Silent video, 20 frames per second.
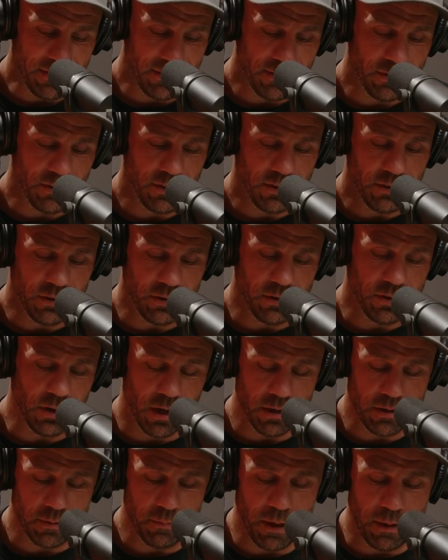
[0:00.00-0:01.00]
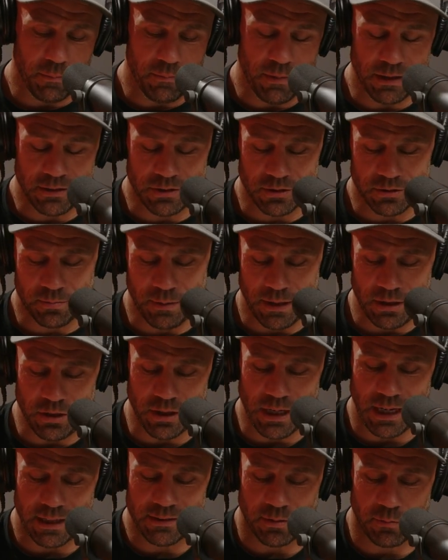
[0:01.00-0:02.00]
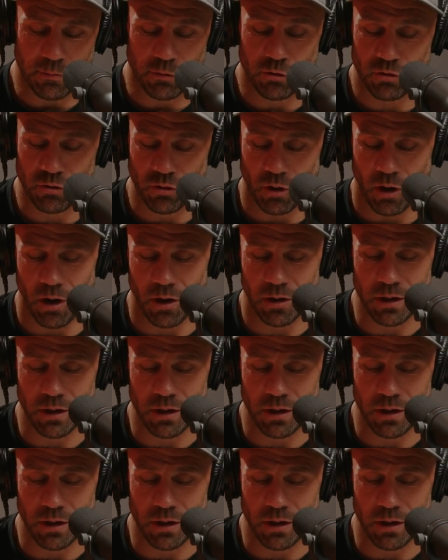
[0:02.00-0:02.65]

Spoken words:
do this. You talked about mentors, man. You got some strong